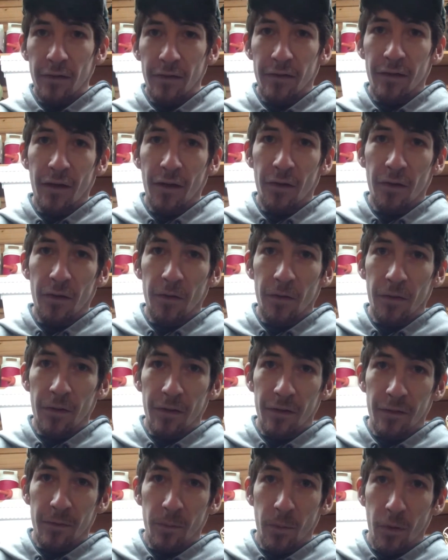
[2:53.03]
So the
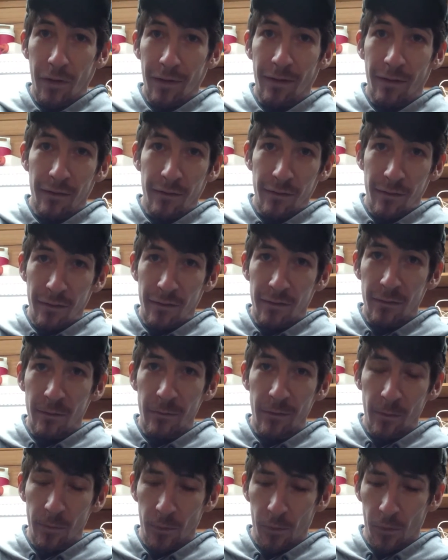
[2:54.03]
breathing system is
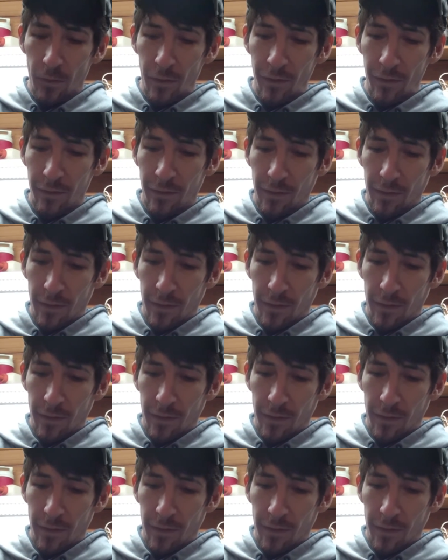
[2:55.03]
important,